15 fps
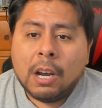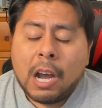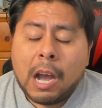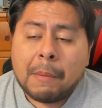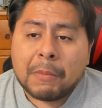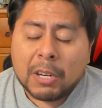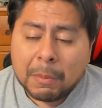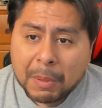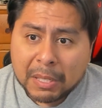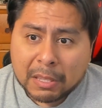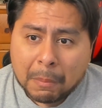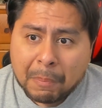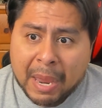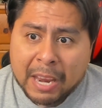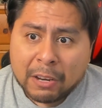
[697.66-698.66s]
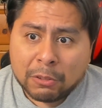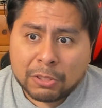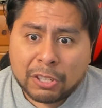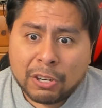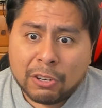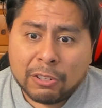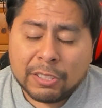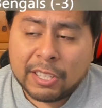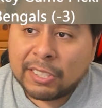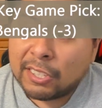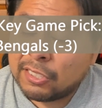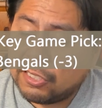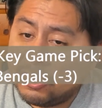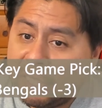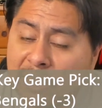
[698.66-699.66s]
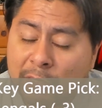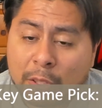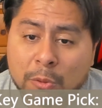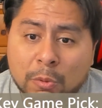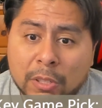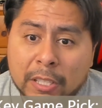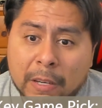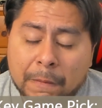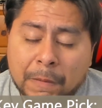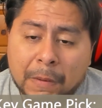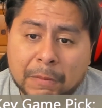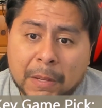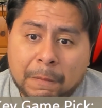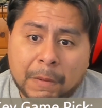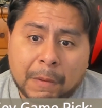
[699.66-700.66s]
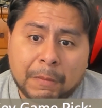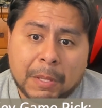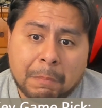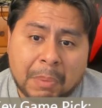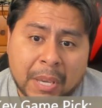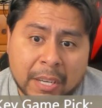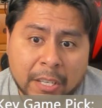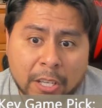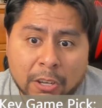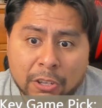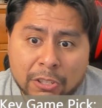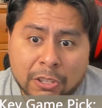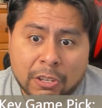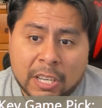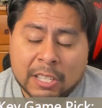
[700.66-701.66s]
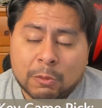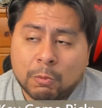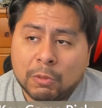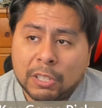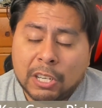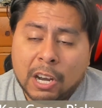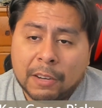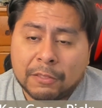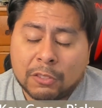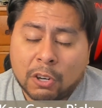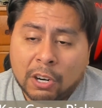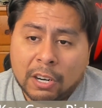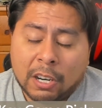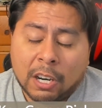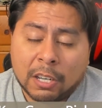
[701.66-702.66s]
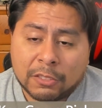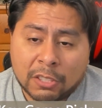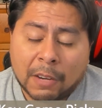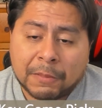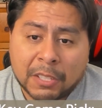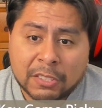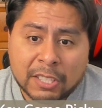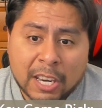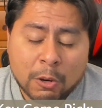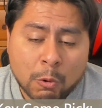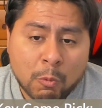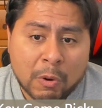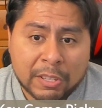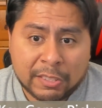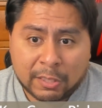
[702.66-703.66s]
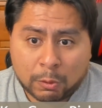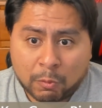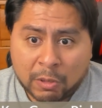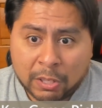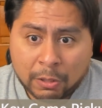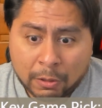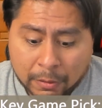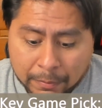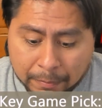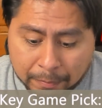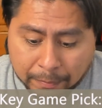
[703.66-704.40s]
I'm going to pick the Bengals here. This is really a 50-50 pick here. It's really tough to say who wins this one here.